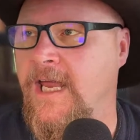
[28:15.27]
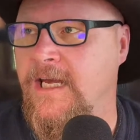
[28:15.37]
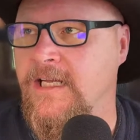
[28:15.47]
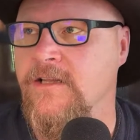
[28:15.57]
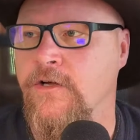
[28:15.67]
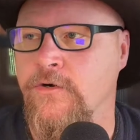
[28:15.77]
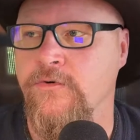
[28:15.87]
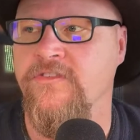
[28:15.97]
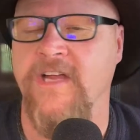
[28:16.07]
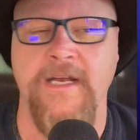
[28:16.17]
any
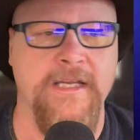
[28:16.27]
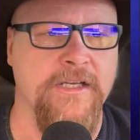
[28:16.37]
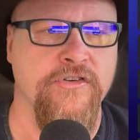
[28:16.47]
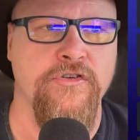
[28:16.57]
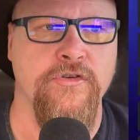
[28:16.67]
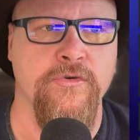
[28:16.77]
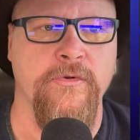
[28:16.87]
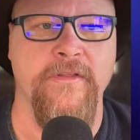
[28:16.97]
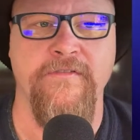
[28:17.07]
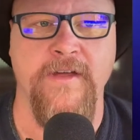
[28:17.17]
loans heading into
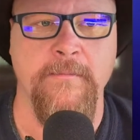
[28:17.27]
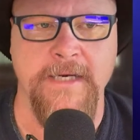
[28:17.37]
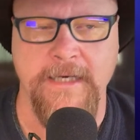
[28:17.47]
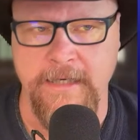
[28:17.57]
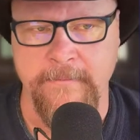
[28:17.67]
the Fed meeting,